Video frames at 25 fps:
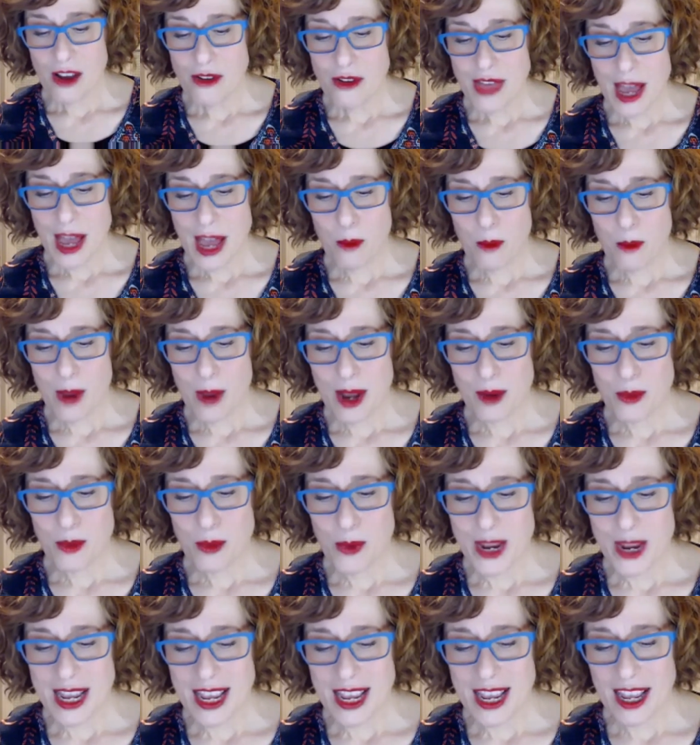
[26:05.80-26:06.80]
that when
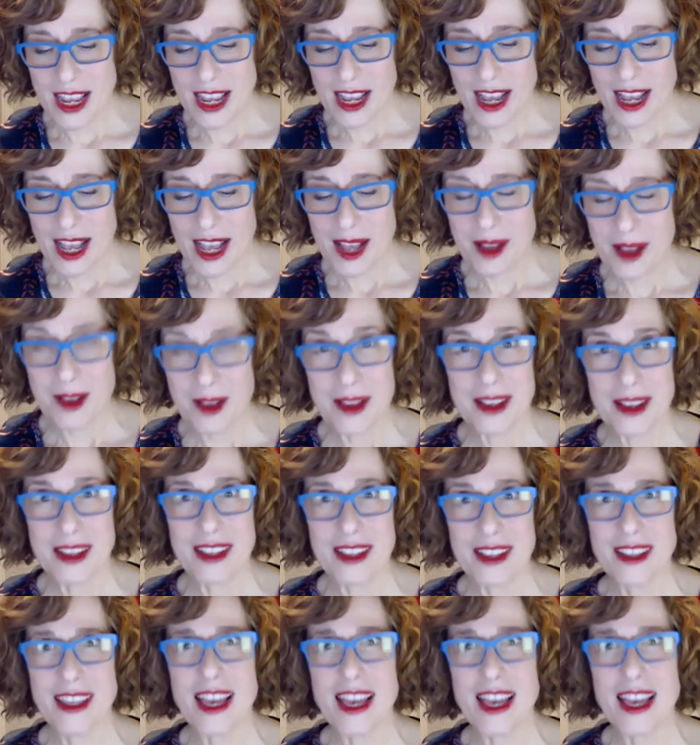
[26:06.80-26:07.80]
we
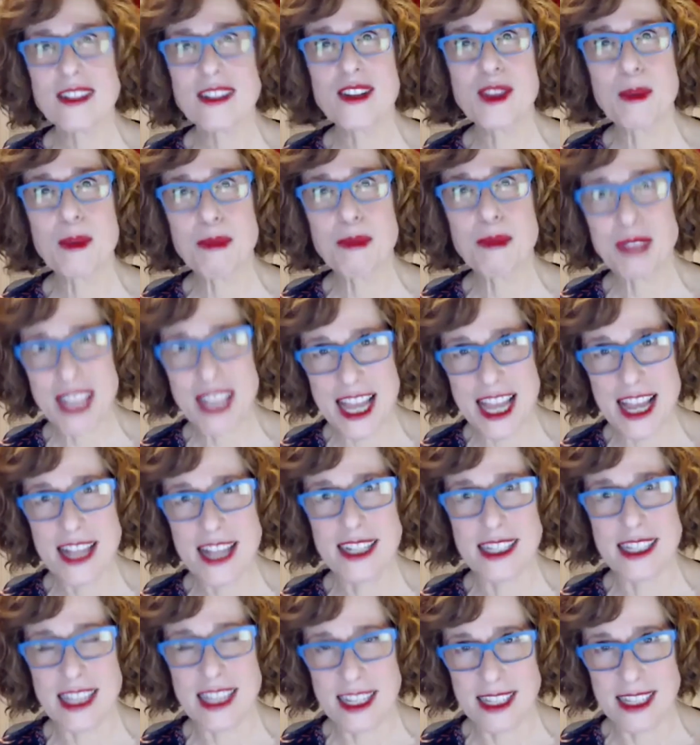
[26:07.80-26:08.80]
get to the
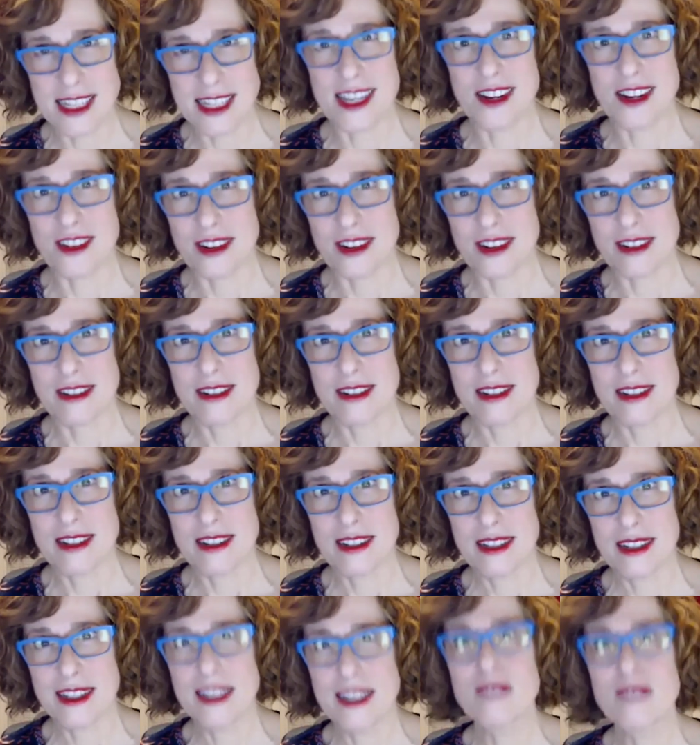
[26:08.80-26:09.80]
plagues this year,
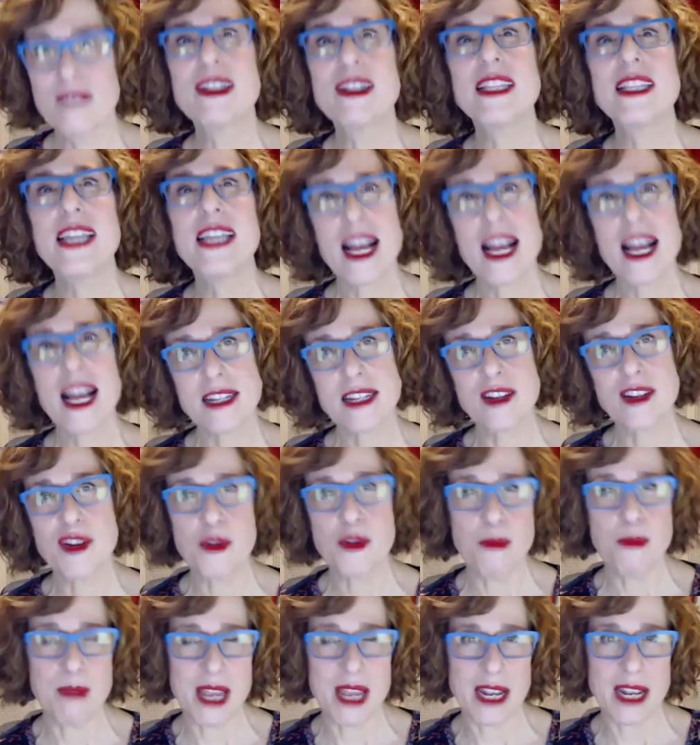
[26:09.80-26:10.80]
it really has a new
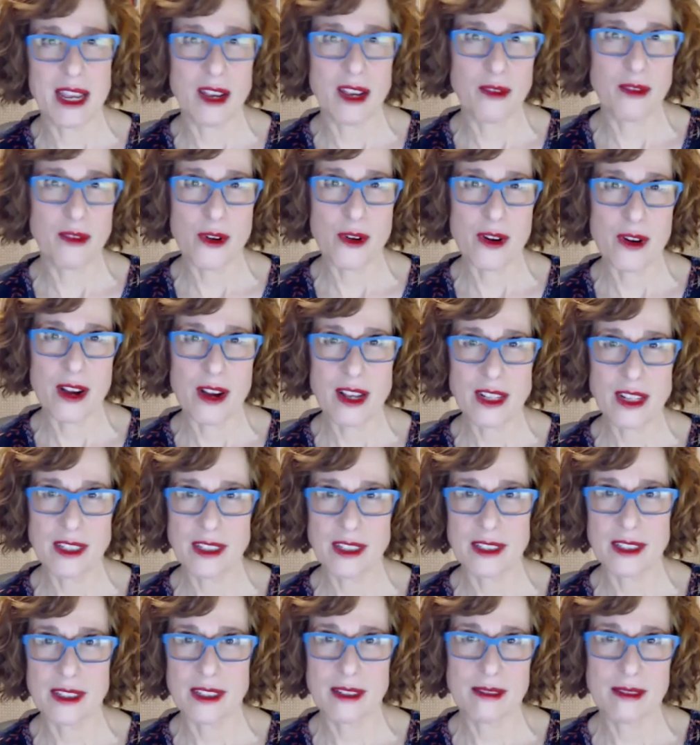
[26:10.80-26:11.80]
meaning for
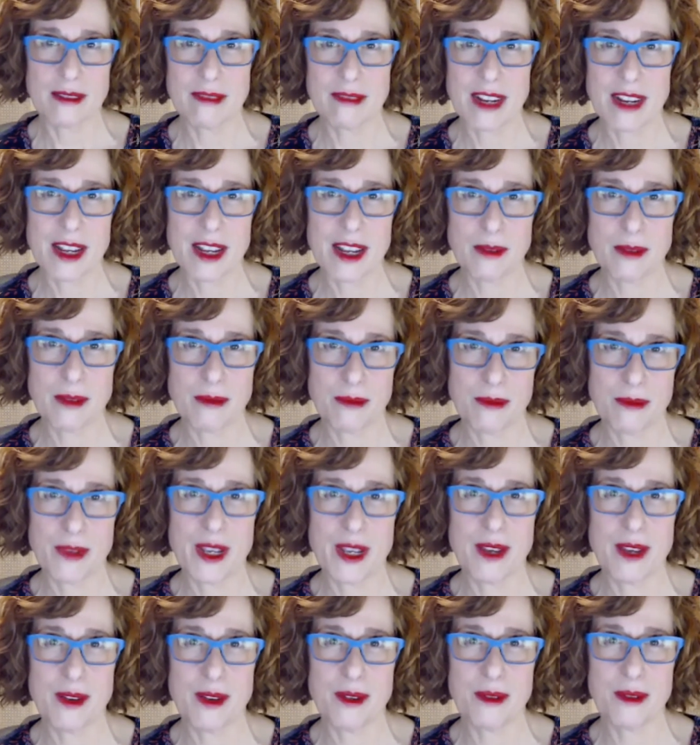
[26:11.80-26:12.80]
us, right?
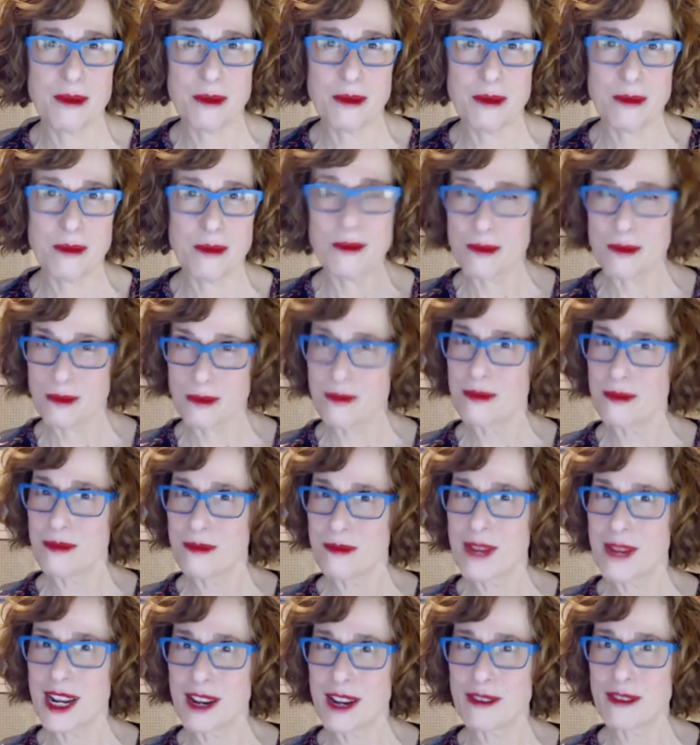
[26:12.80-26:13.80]

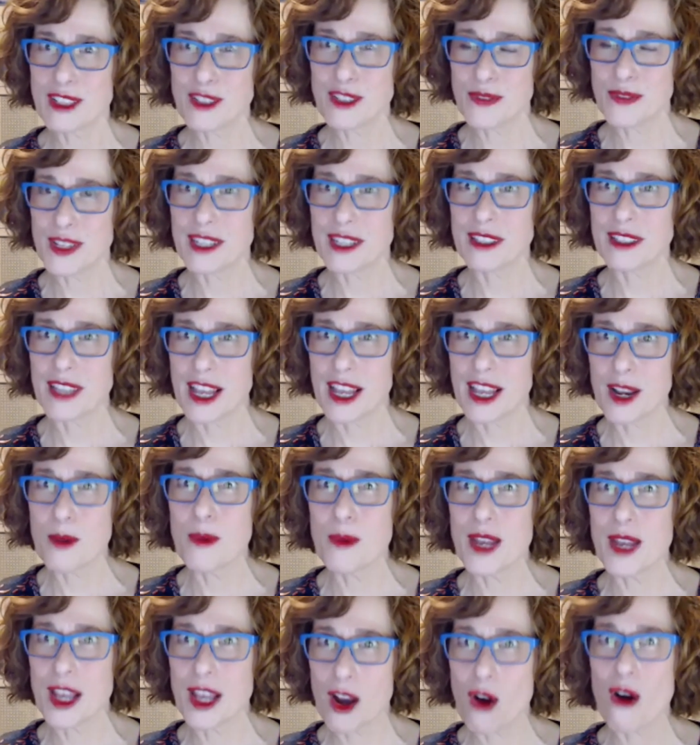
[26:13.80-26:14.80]
Many of us feel like
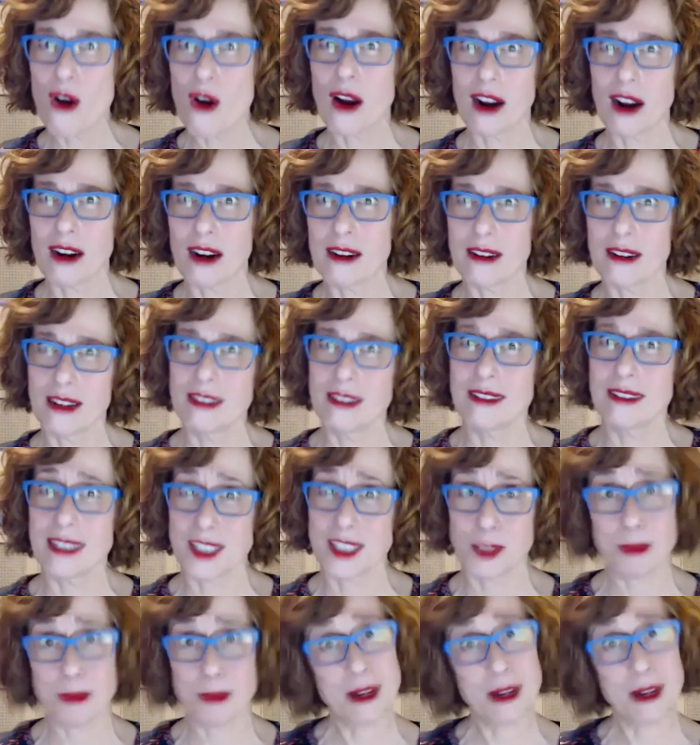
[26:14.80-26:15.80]
we are
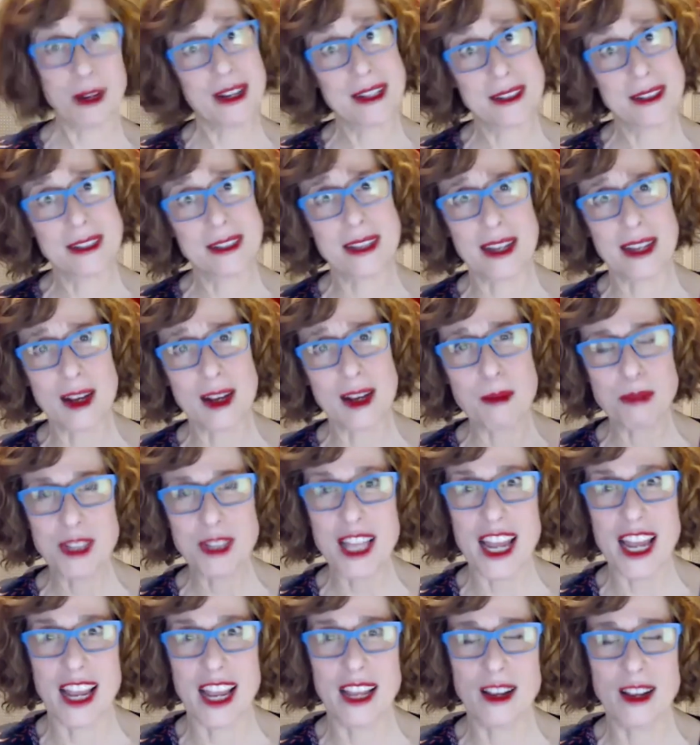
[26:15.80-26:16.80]
experiencing a
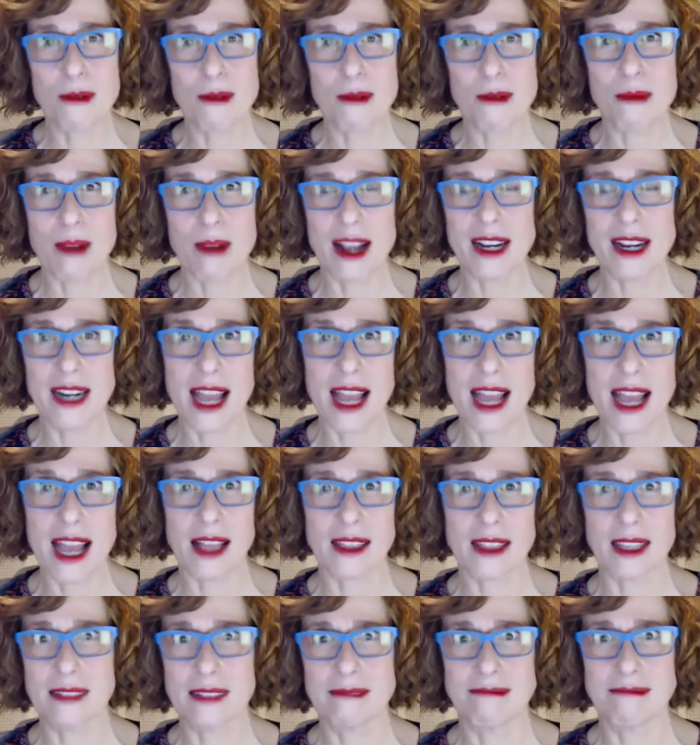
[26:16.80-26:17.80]
plague right now,
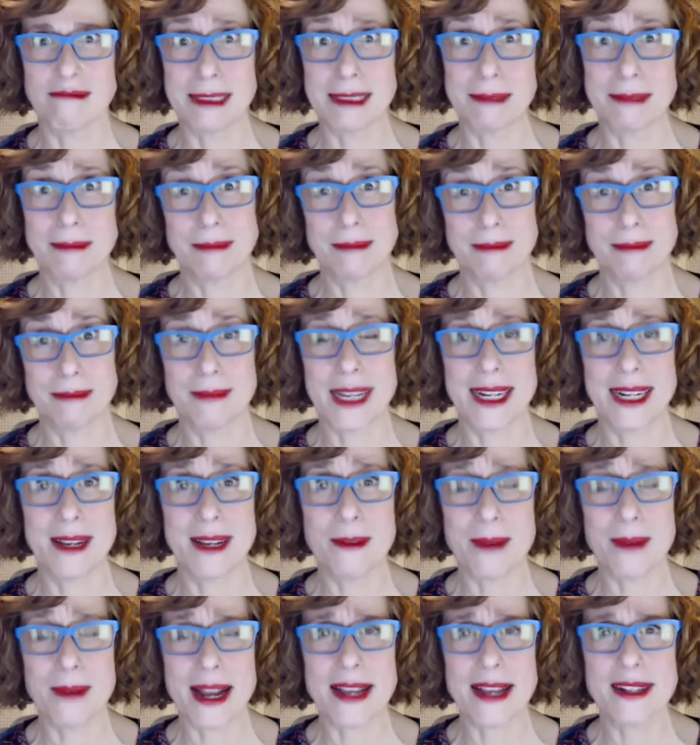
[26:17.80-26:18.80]
and in many
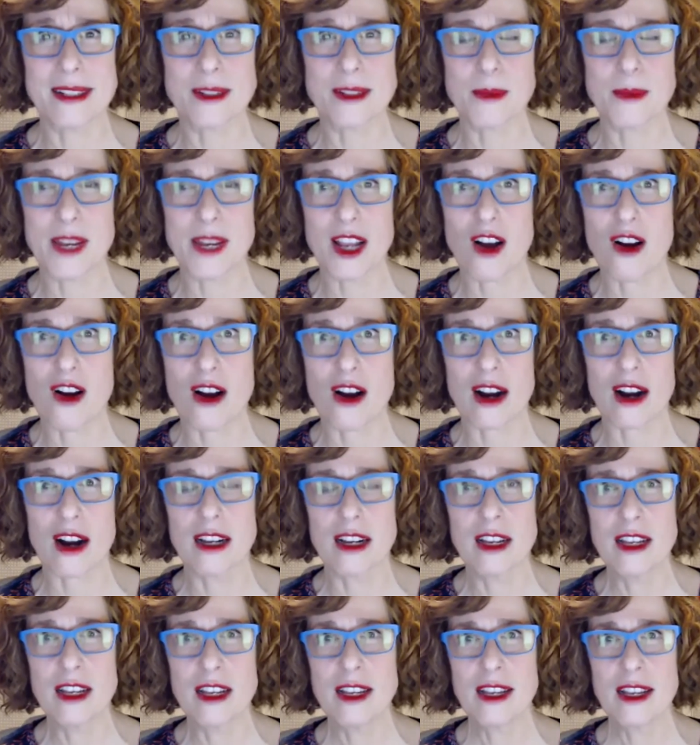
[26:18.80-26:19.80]
ways we are.
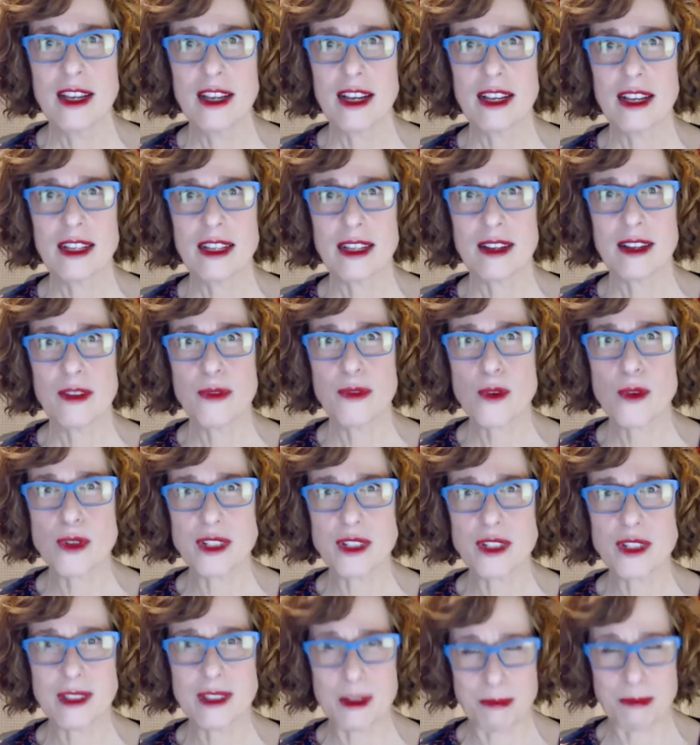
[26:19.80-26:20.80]
Of course,
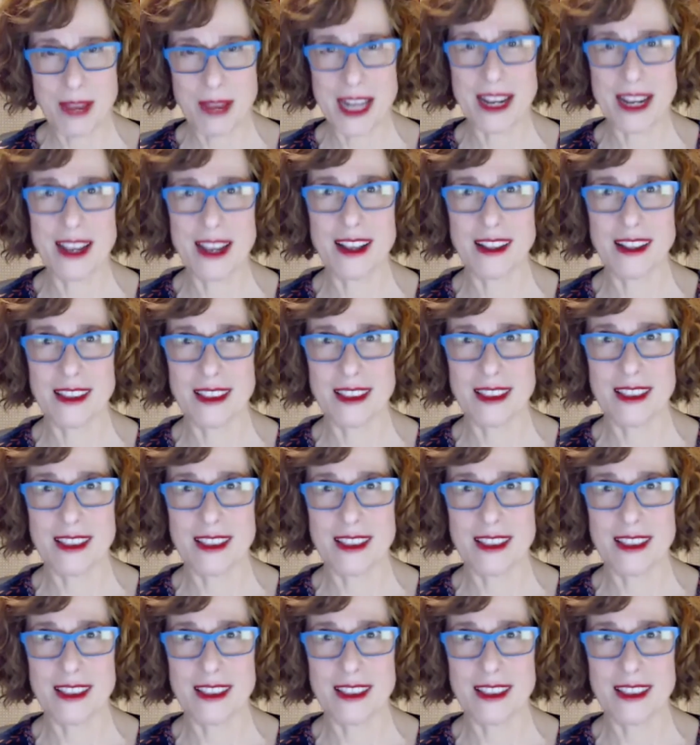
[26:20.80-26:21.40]
depending